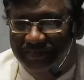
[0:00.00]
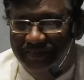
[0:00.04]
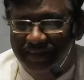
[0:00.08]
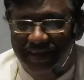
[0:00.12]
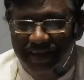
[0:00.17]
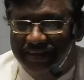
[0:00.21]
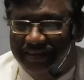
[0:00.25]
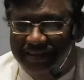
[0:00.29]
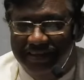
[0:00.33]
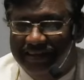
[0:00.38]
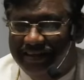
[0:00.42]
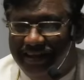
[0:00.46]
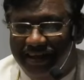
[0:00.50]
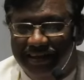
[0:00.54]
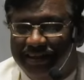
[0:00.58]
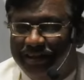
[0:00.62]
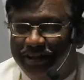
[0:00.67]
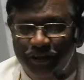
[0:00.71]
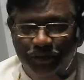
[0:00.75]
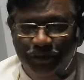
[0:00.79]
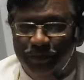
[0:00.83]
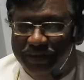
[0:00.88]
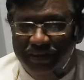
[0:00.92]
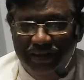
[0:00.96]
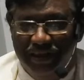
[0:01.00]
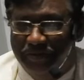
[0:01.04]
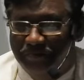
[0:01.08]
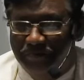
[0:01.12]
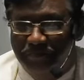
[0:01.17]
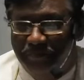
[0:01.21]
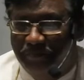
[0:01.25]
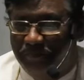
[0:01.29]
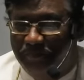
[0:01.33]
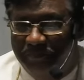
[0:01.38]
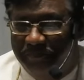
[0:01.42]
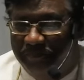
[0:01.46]
I didn't argue with them.
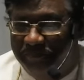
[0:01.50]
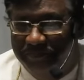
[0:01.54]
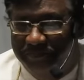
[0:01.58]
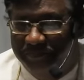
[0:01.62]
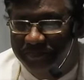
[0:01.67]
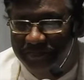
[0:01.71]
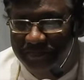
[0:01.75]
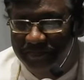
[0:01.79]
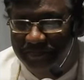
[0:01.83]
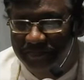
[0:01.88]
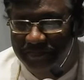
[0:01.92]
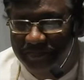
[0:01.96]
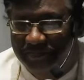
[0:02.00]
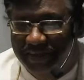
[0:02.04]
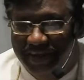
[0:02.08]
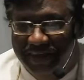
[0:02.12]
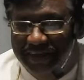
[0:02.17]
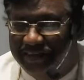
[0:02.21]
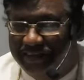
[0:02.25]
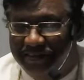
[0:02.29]
I